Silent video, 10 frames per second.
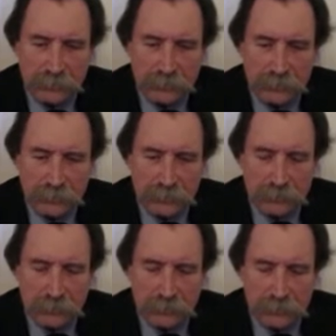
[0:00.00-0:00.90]

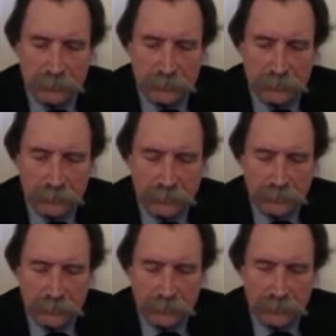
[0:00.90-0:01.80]

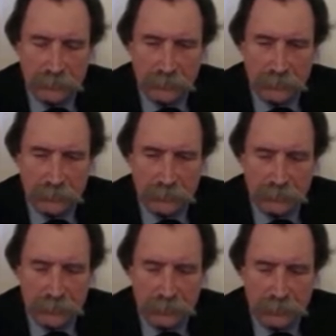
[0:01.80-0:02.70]

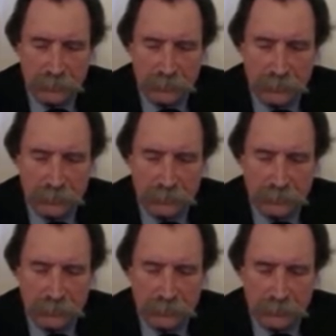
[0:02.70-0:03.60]

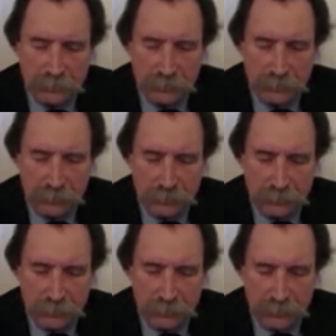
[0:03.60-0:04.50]

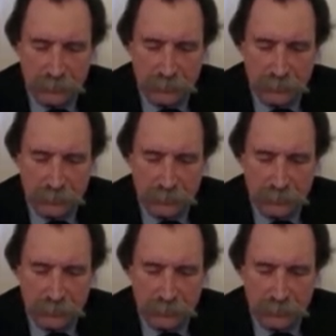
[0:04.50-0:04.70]
This person isn't speaking.